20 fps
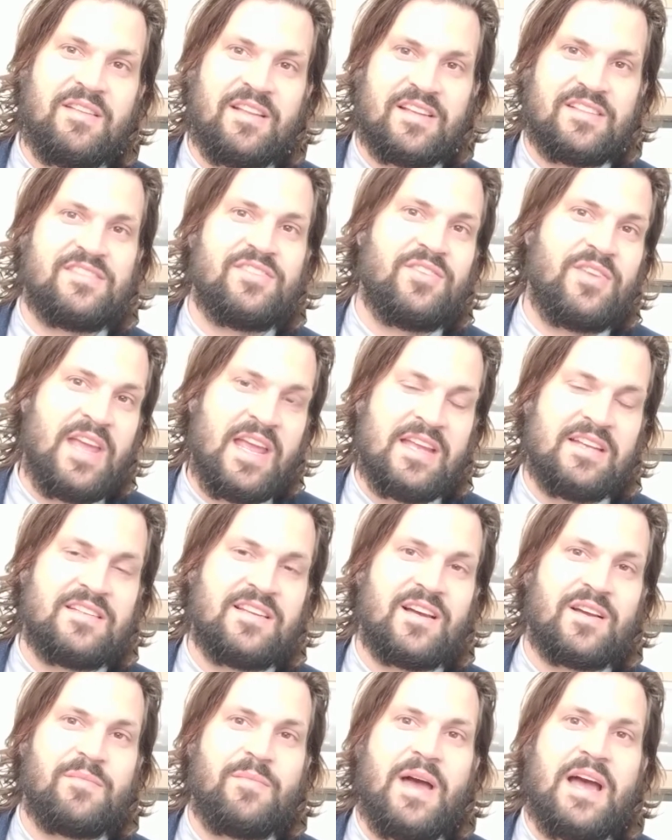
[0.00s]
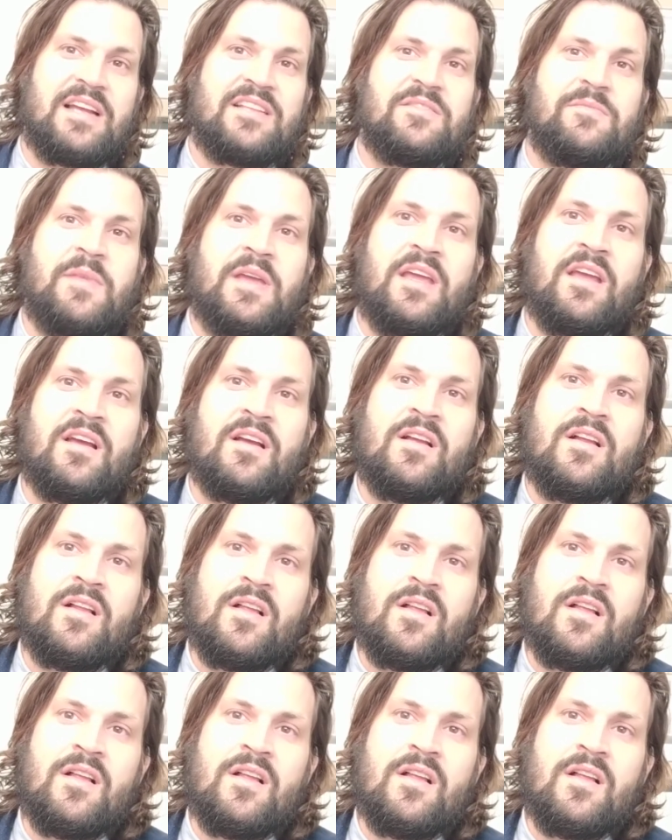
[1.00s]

because you can't talk back to me,